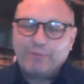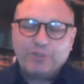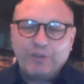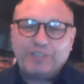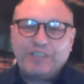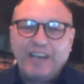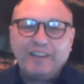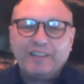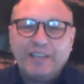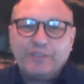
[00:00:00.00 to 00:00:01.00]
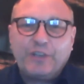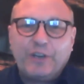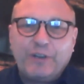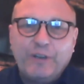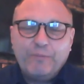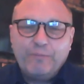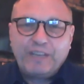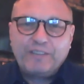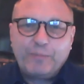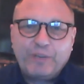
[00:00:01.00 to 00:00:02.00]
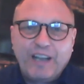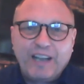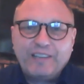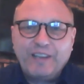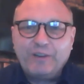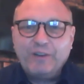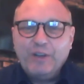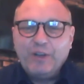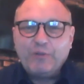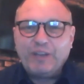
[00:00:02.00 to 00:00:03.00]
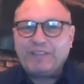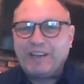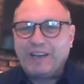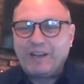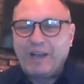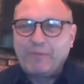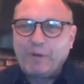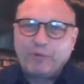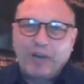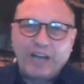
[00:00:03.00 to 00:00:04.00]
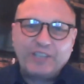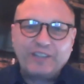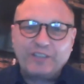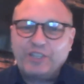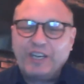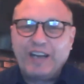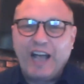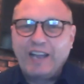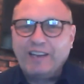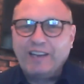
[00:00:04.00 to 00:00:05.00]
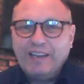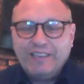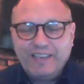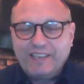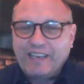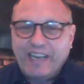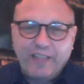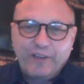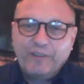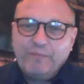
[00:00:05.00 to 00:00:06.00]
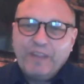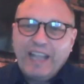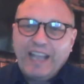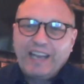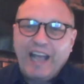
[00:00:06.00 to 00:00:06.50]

And I'm so excited that Lynn's to mix up a cocktail with a project that she and I did together.